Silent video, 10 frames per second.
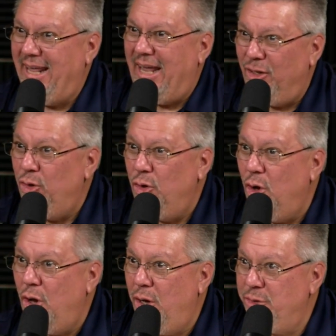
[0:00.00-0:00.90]

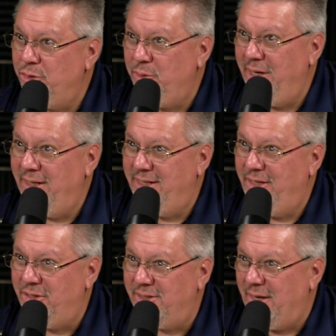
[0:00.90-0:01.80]
long string of
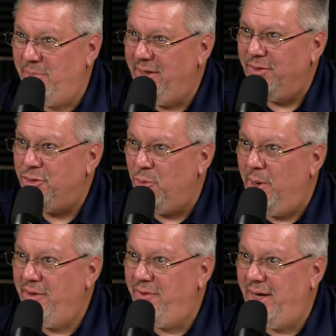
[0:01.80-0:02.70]
digits, I believe it's
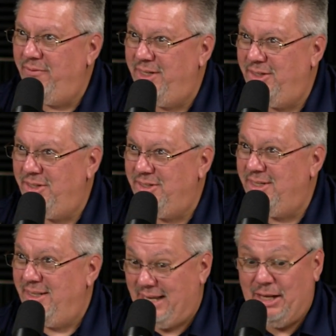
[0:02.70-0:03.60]
25 digits,
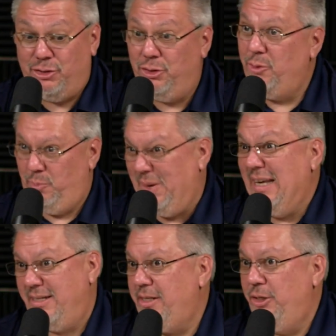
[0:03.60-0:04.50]
that's your
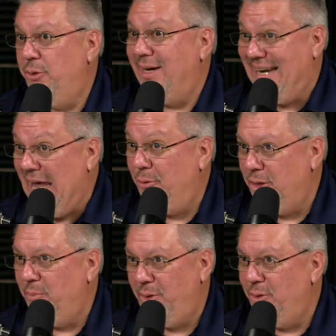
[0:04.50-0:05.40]
basically your account
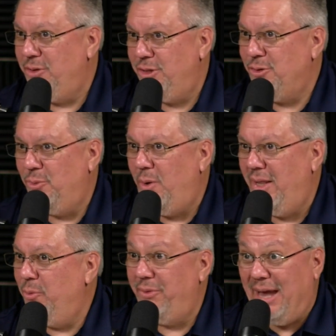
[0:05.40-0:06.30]
number, your digital
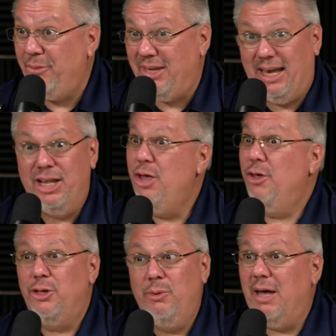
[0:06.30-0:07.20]
wallet. Without that,
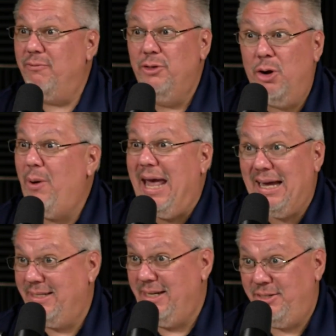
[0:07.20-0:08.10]
you have no
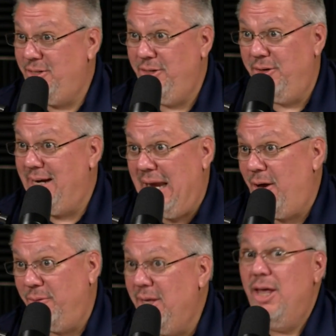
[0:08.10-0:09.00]
access to your
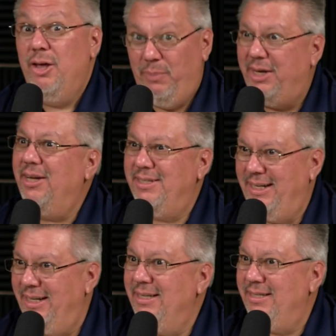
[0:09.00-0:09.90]
account because it
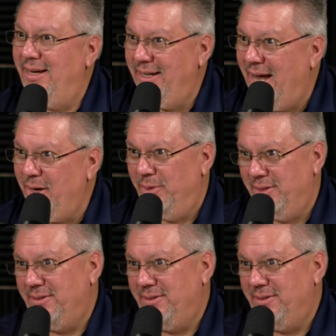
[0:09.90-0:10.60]
is anonymous.